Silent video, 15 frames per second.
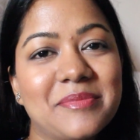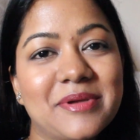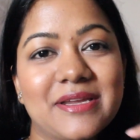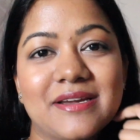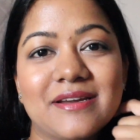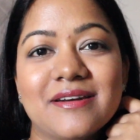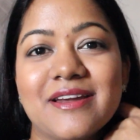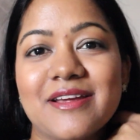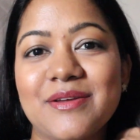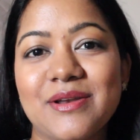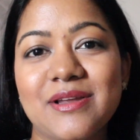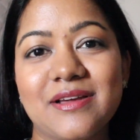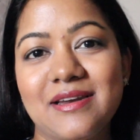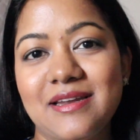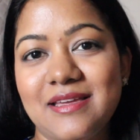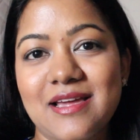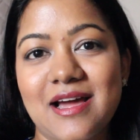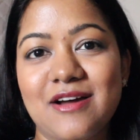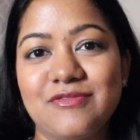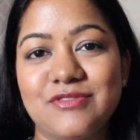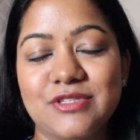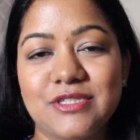period regularly
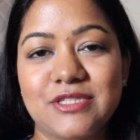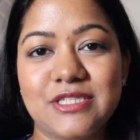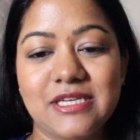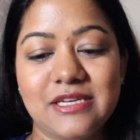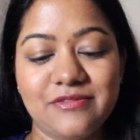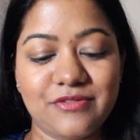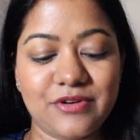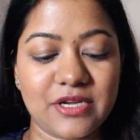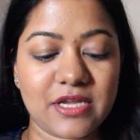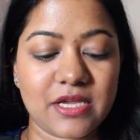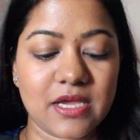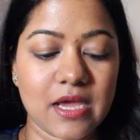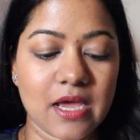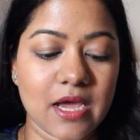after the delivery,